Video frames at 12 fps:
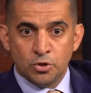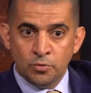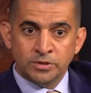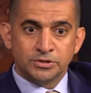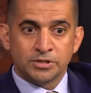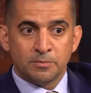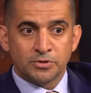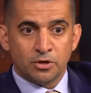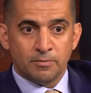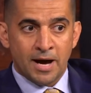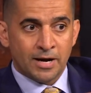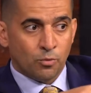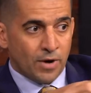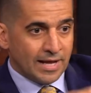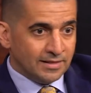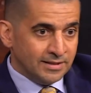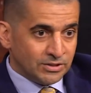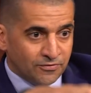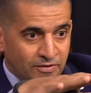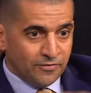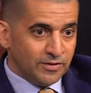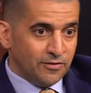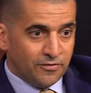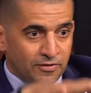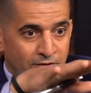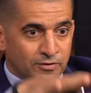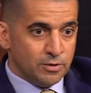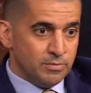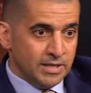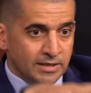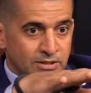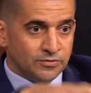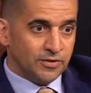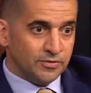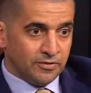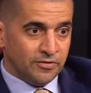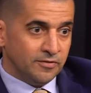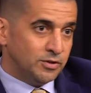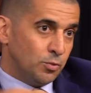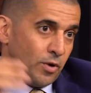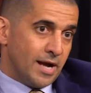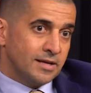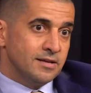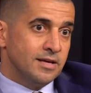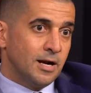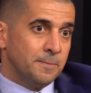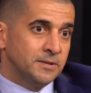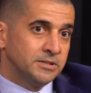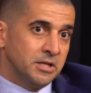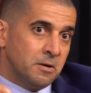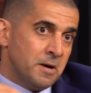doing something about it? We're at least 50 50, media is 50 50, where I can get up and say,